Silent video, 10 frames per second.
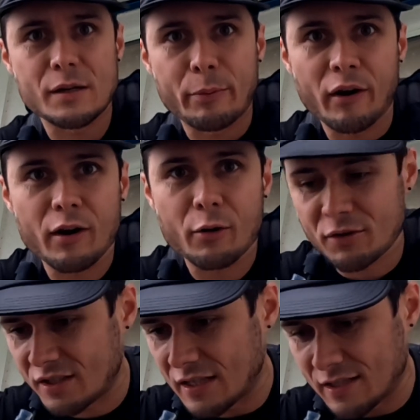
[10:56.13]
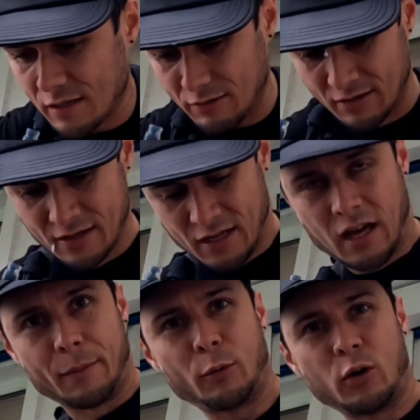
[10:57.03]
as a priority. So
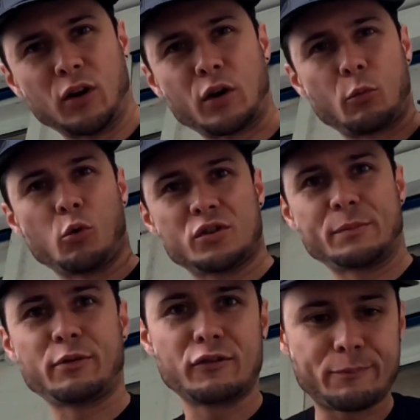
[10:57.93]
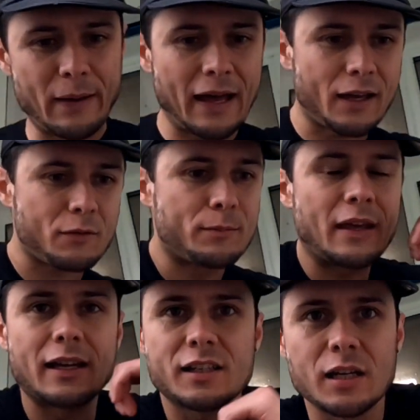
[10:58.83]
I brought along a waterproof bag with
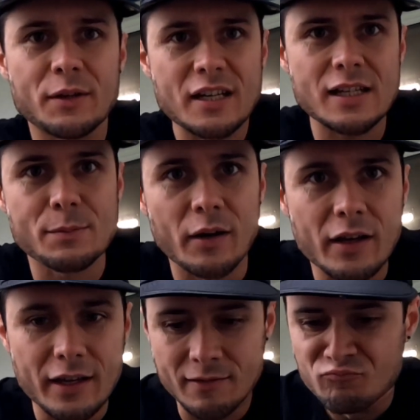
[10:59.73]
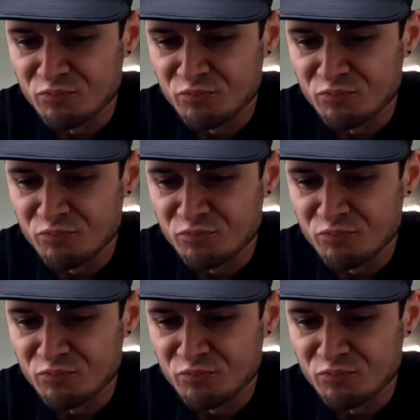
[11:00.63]
me actually, which has my